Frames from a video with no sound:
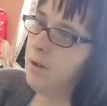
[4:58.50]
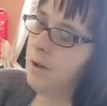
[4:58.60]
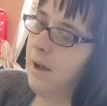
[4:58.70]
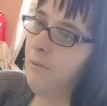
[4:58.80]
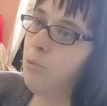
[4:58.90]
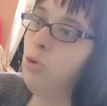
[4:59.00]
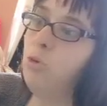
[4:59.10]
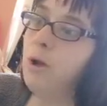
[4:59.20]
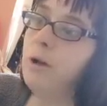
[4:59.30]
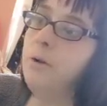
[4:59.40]
I have wool
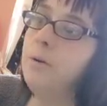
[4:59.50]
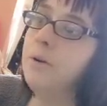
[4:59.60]
though.